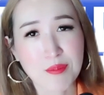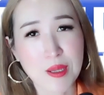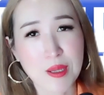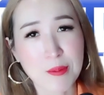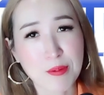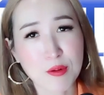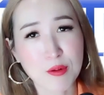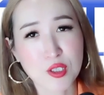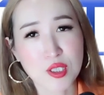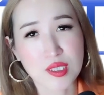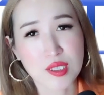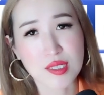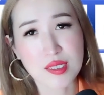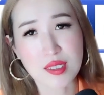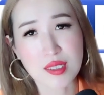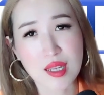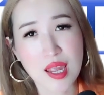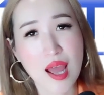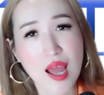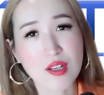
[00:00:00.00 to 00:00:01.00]
people
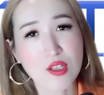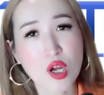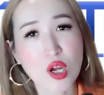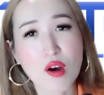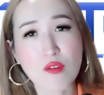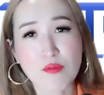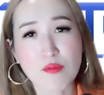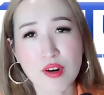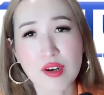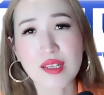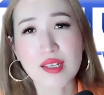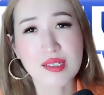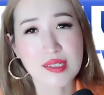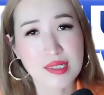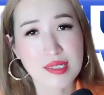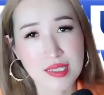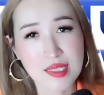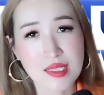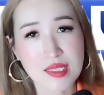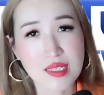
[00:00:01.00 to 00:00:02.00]
just are not very
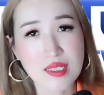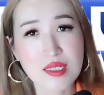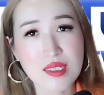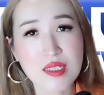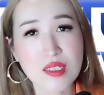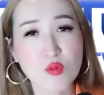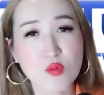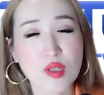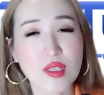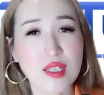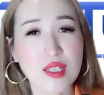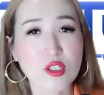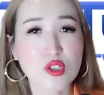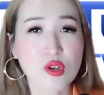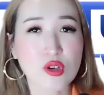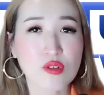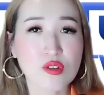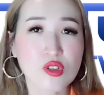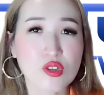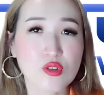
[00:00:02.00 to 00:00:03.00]
consistent. When they
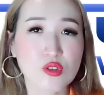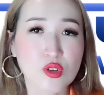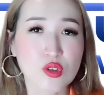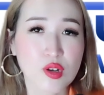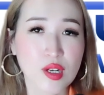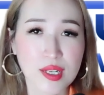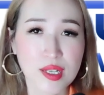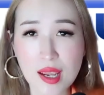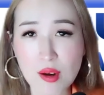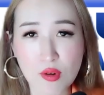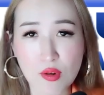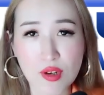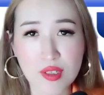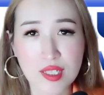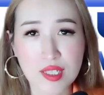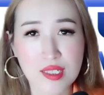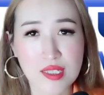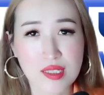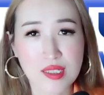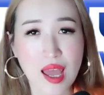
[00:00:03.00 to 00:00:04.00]
chose to join a network,
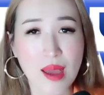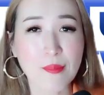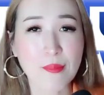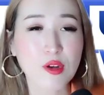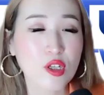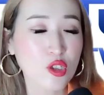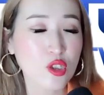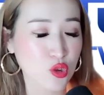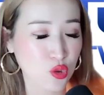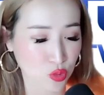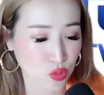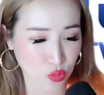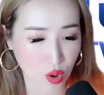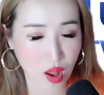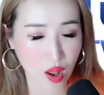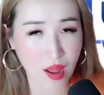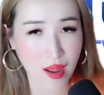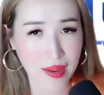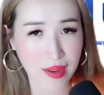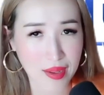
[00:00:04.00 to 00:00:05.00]
they just say, I'm going to
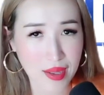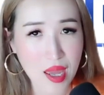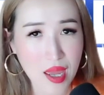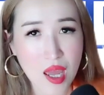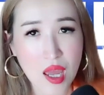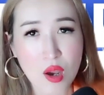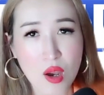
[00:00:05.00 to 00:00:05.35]
try.